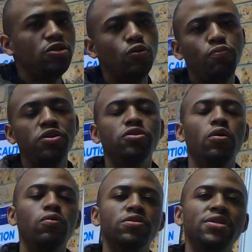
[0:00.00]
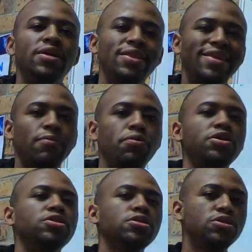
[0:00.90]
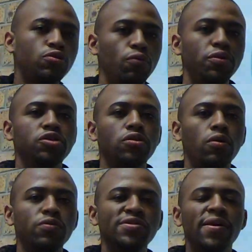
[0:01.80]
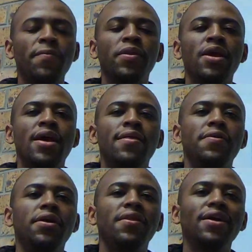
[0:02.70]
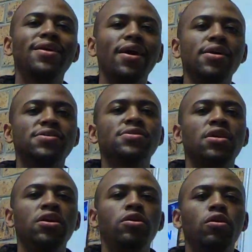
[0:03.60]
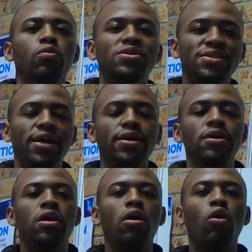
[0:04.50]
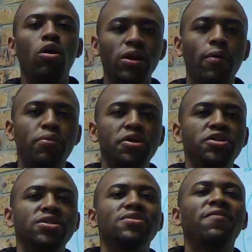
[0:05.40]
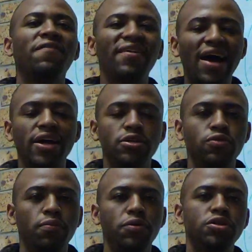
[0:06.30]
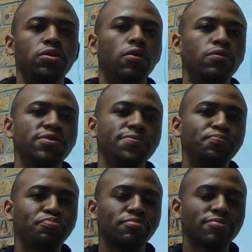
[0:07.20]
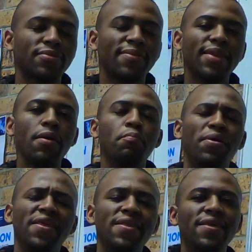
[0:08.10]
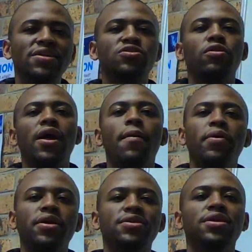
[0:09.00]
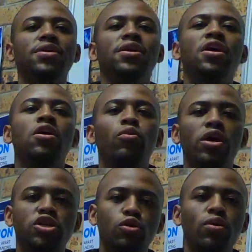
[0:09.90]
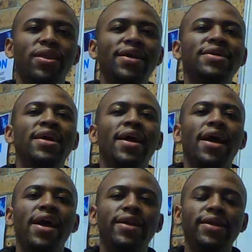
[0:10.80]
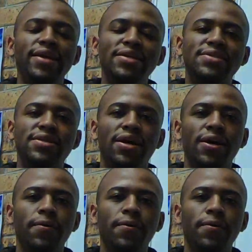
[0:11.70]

and 2 pigeonholes. 3 pigeons, 2 pigeonholes. Then in that case, we say all our pigeons fly into the pigeonholes. But then the thing that's going to happen here, we are sure that at least